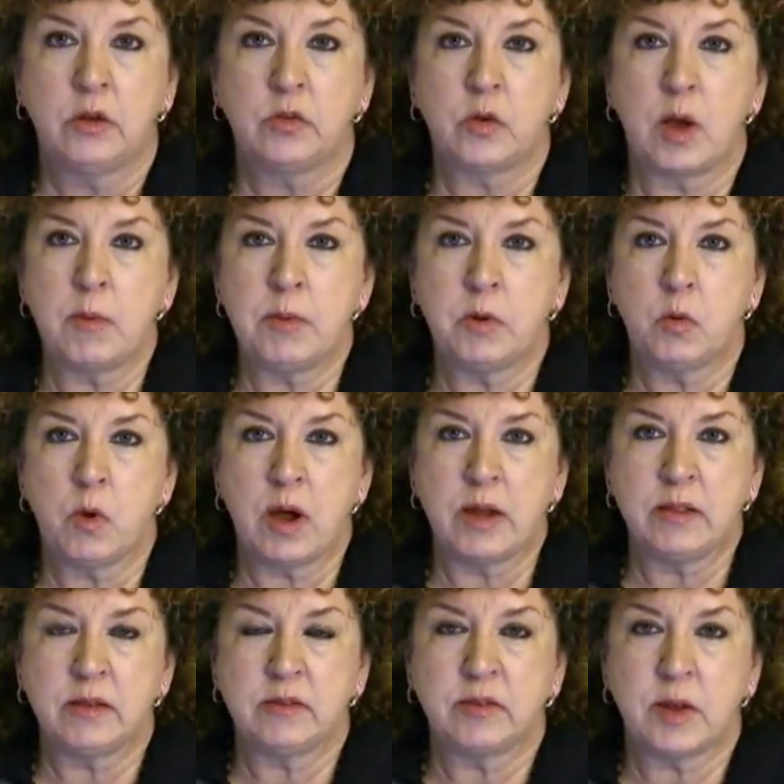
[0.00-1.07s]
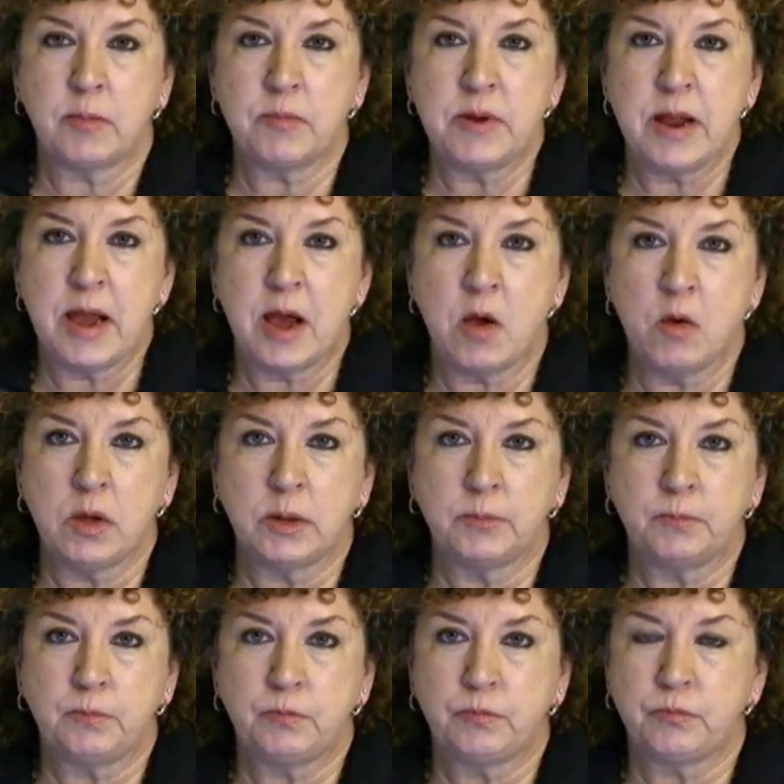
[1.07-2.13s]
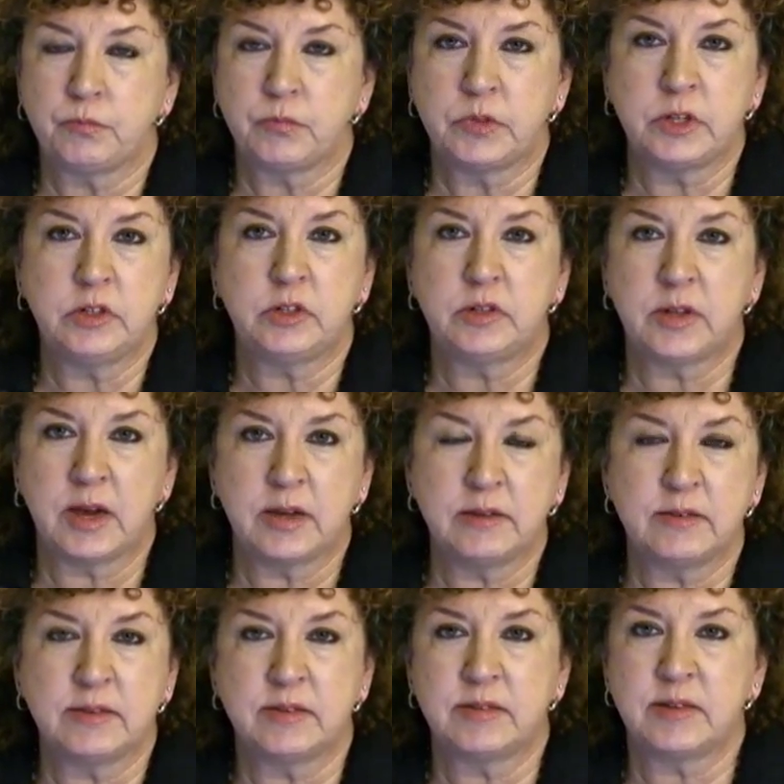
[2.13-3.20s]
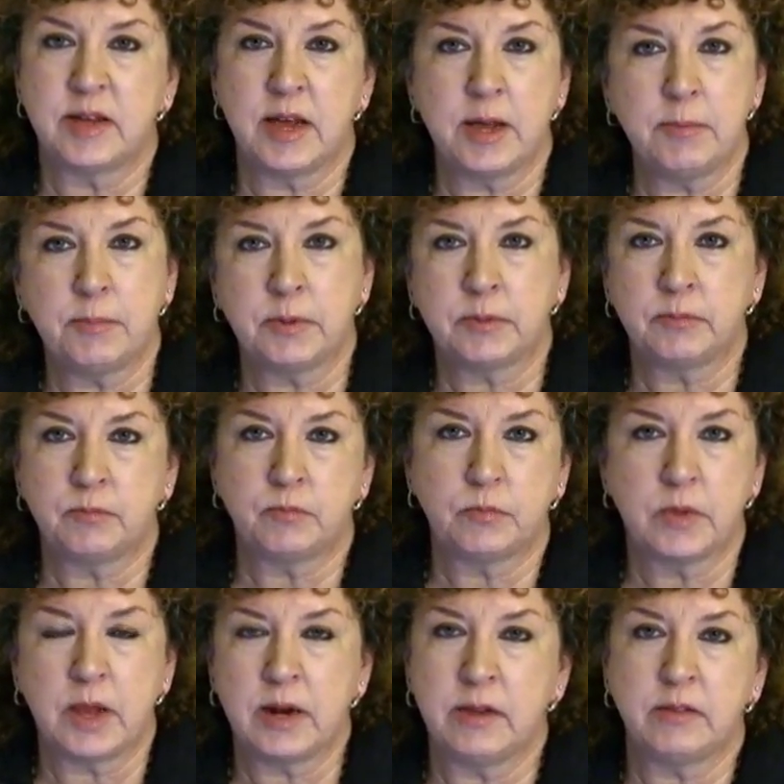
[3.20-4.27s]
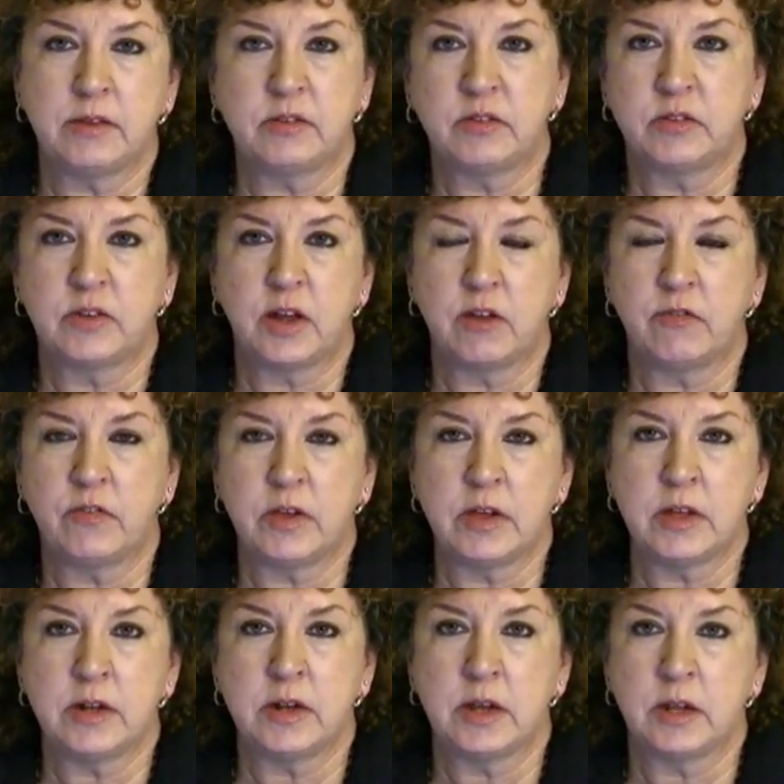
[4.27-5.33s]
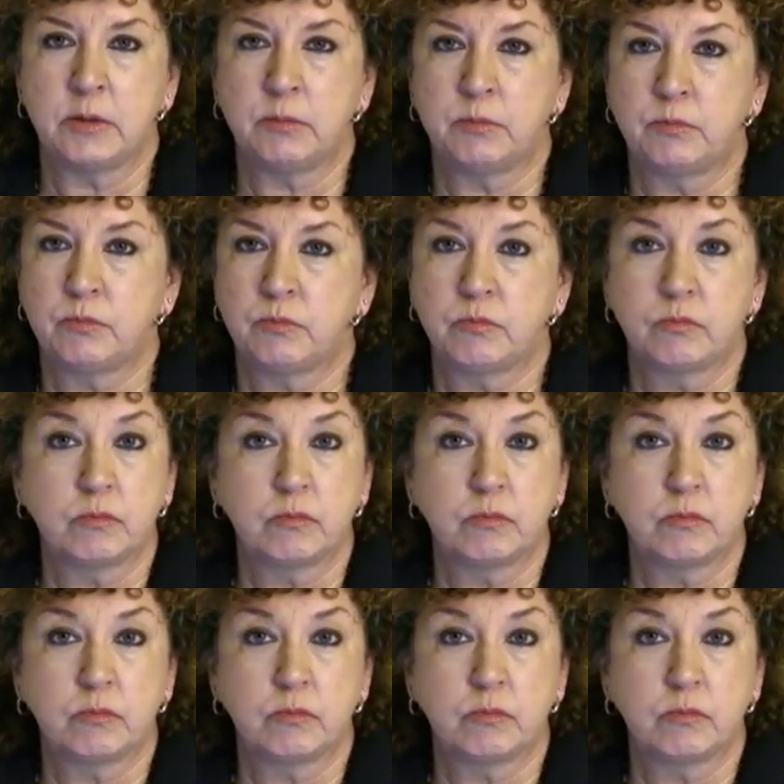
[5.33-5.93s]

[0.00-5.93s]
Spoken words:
So I'm going to wind this up now and digitize this tape and edit this stuff in and